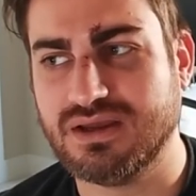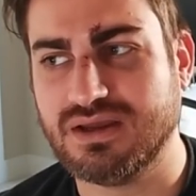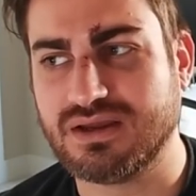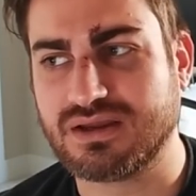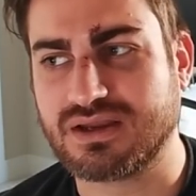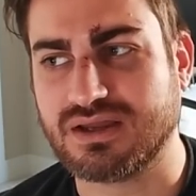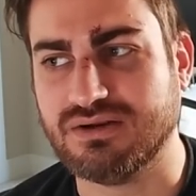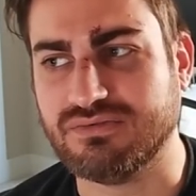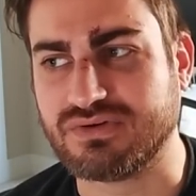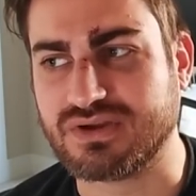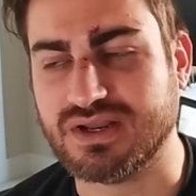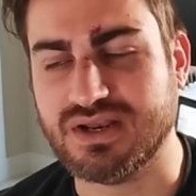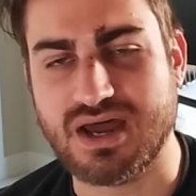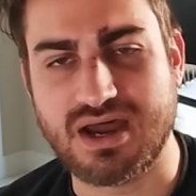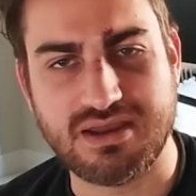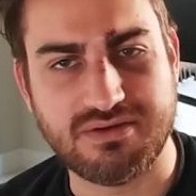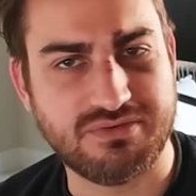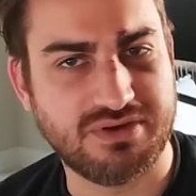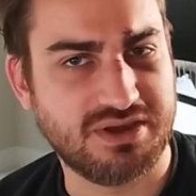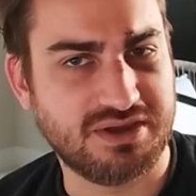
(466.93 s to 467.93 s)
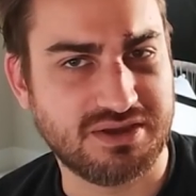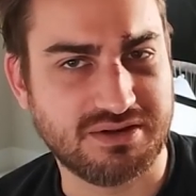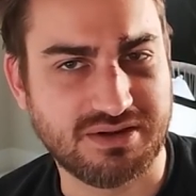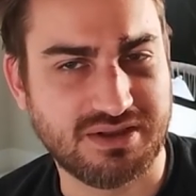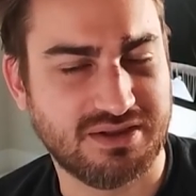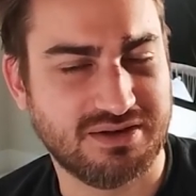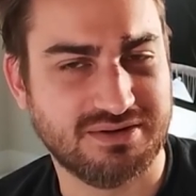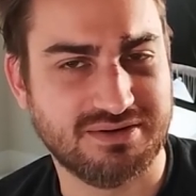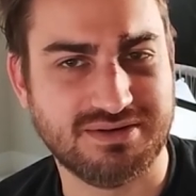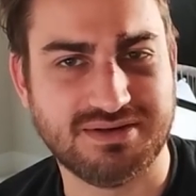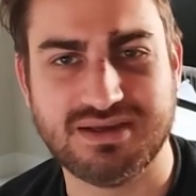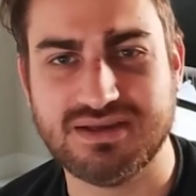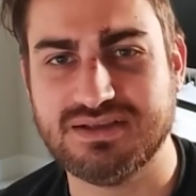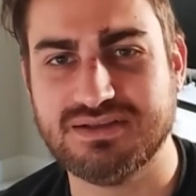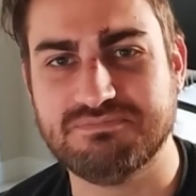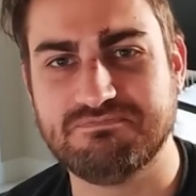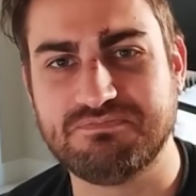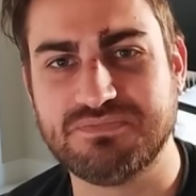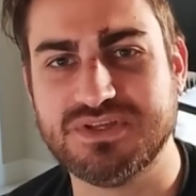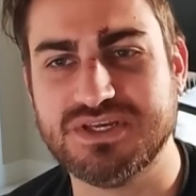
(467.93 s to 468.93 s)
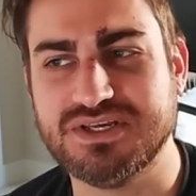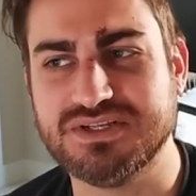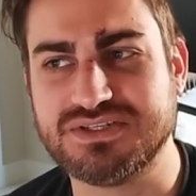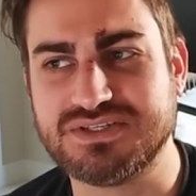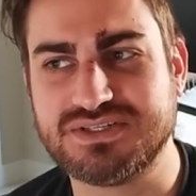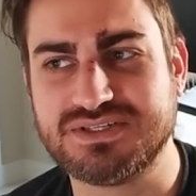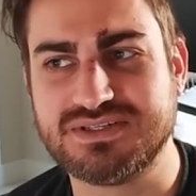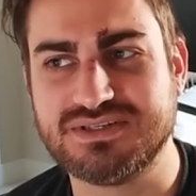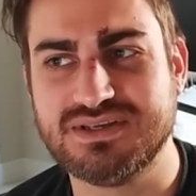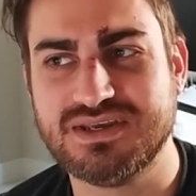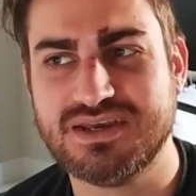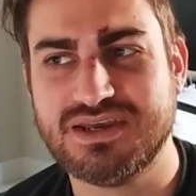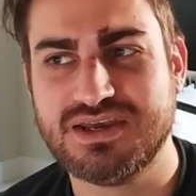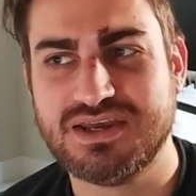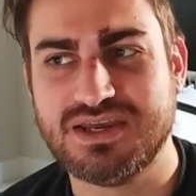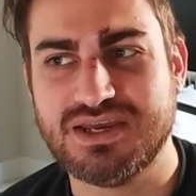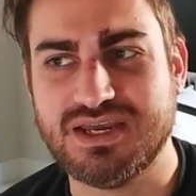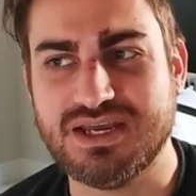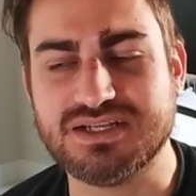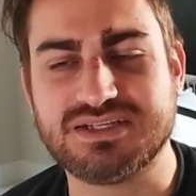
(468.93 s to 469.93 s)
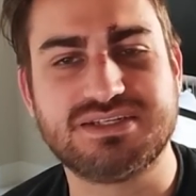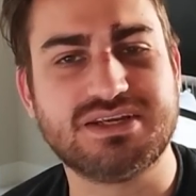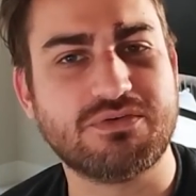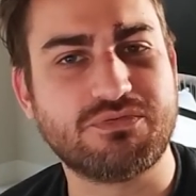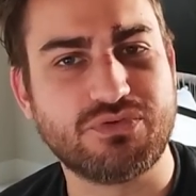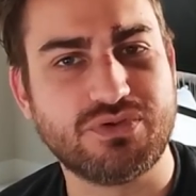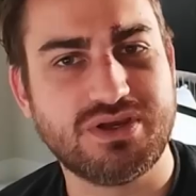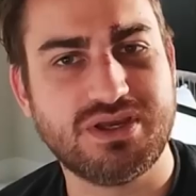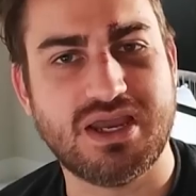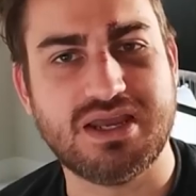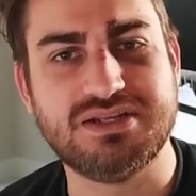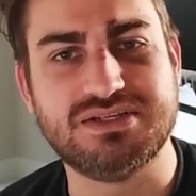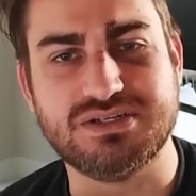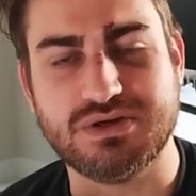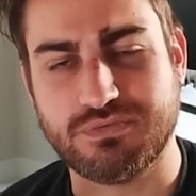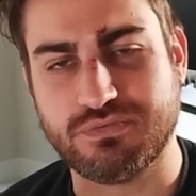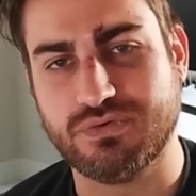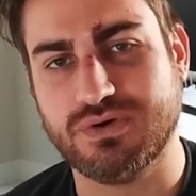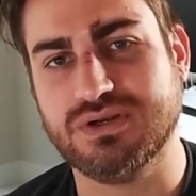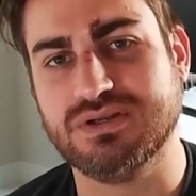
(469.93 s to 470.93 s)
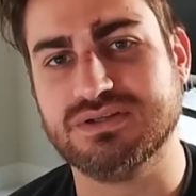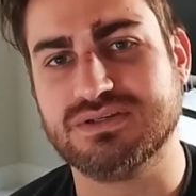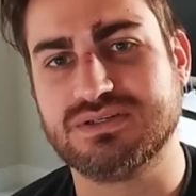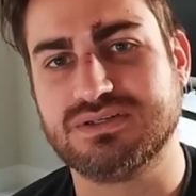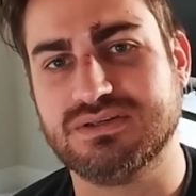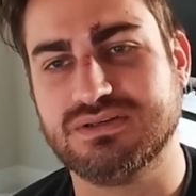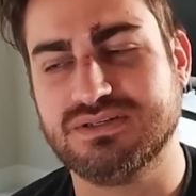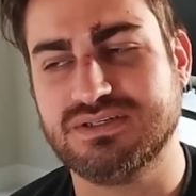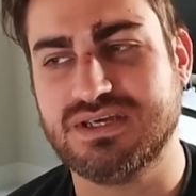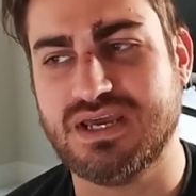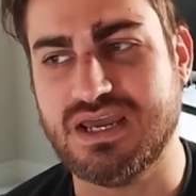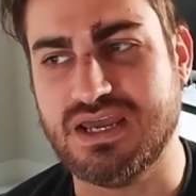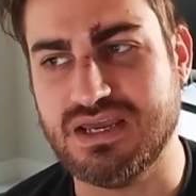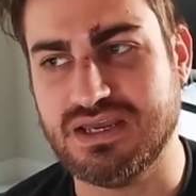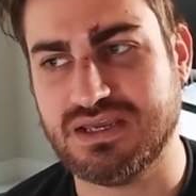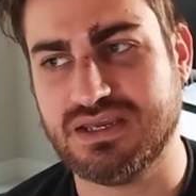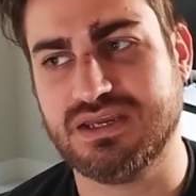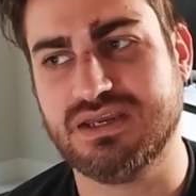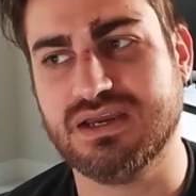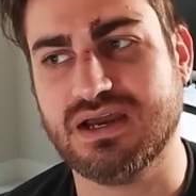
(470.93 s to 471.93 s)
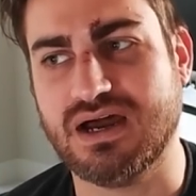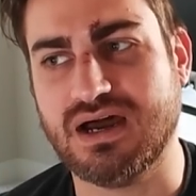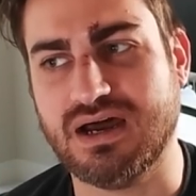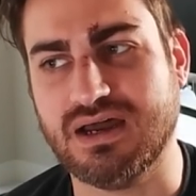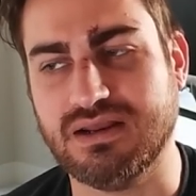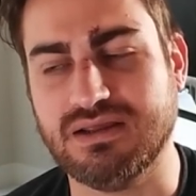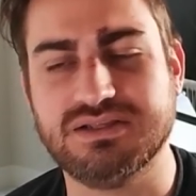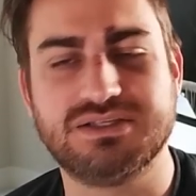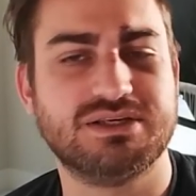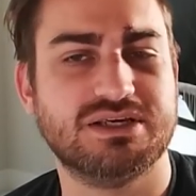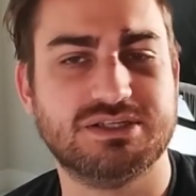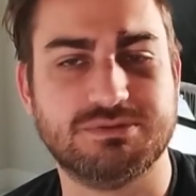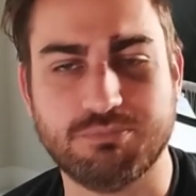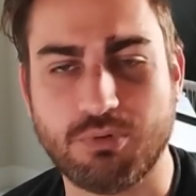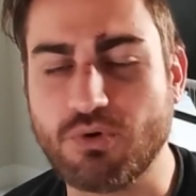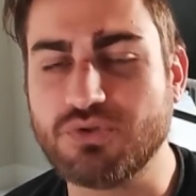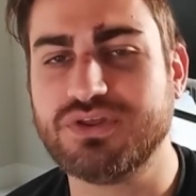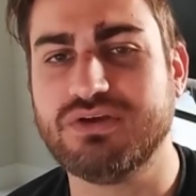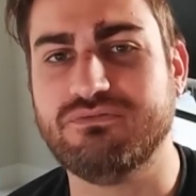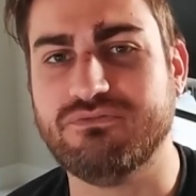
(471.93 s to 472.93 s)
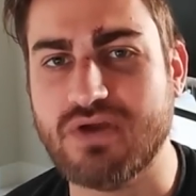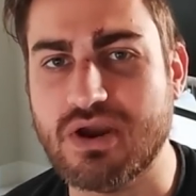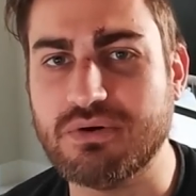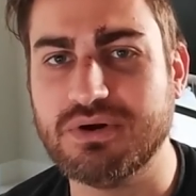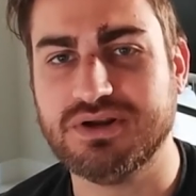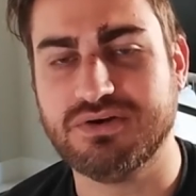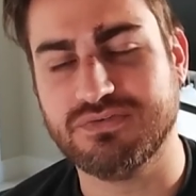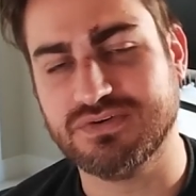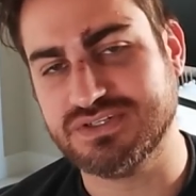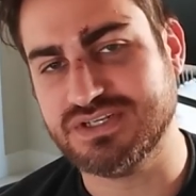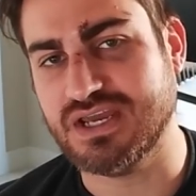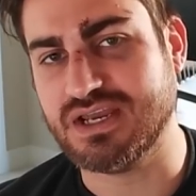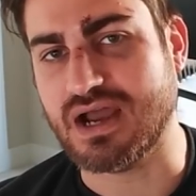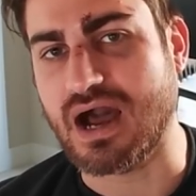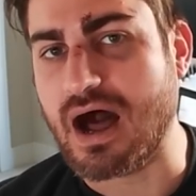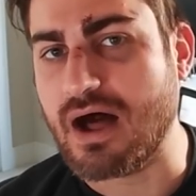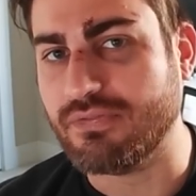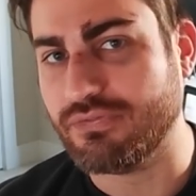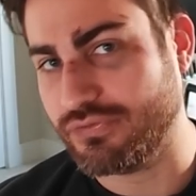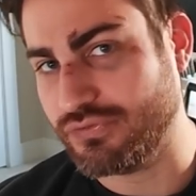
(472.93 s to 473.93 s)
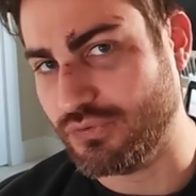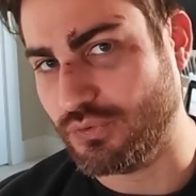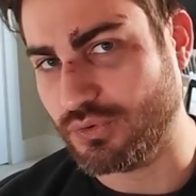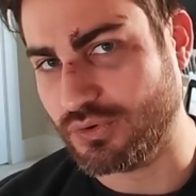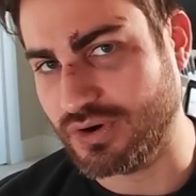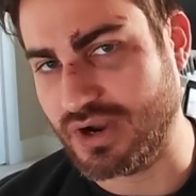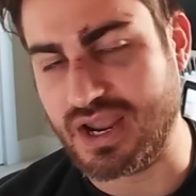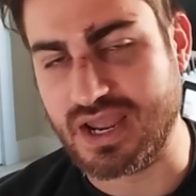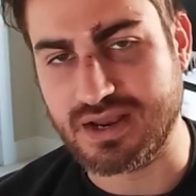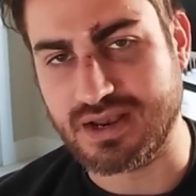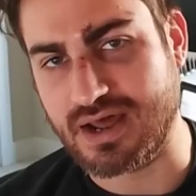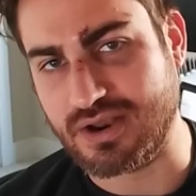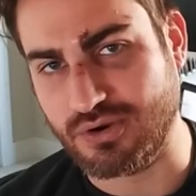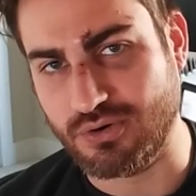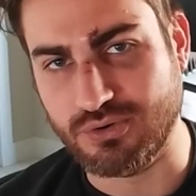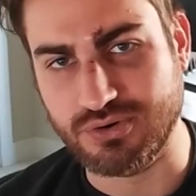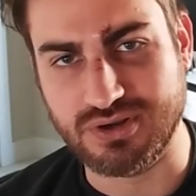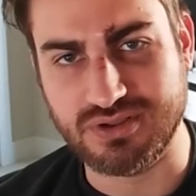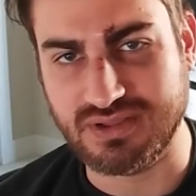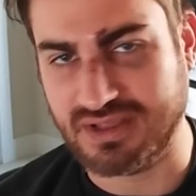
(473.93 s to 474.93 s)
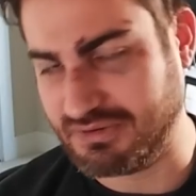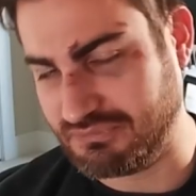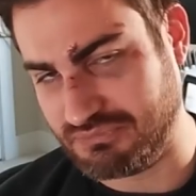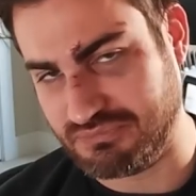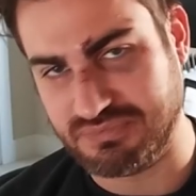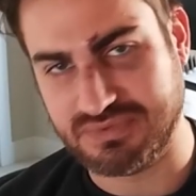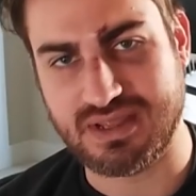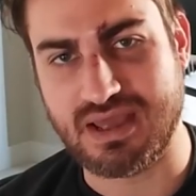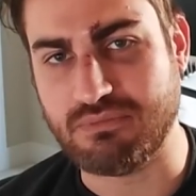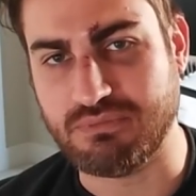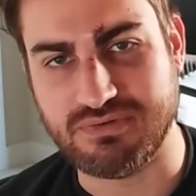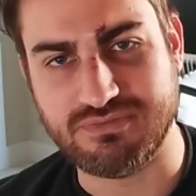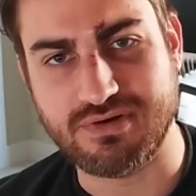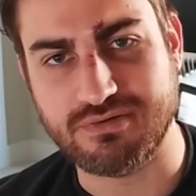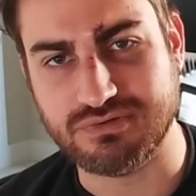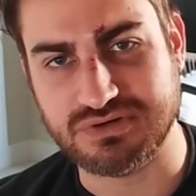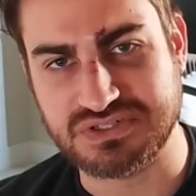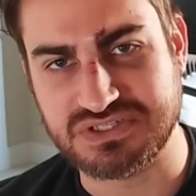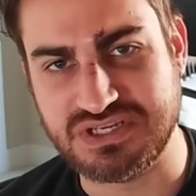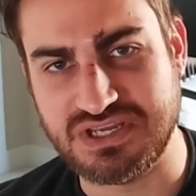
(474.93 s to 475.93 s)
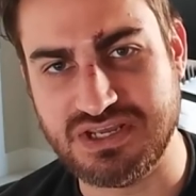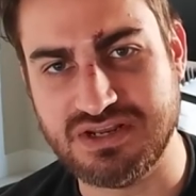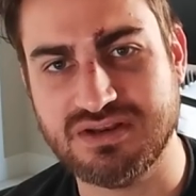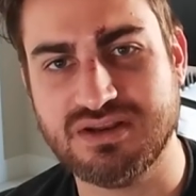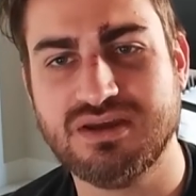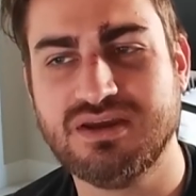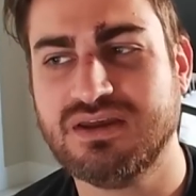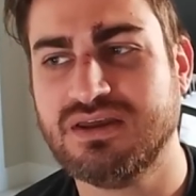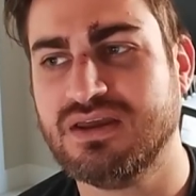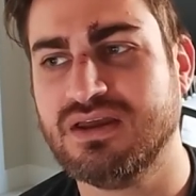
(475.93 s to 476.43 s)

kind of conniving and, and it, it's it's definitely a different take. it's it's both a very different take on Thor and on Odin like that we've ever seen.